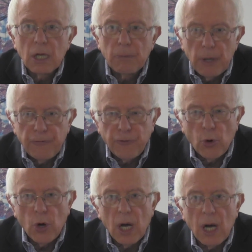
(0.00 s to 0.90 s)

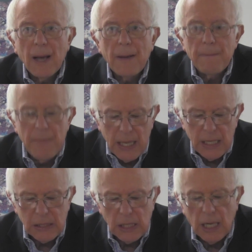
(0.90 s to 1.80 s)
before many
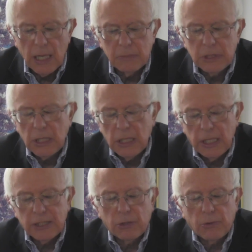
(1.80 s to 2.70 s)
times in
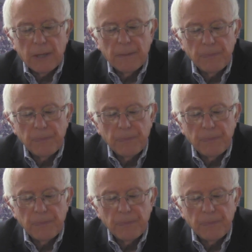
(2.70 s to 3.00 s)
history.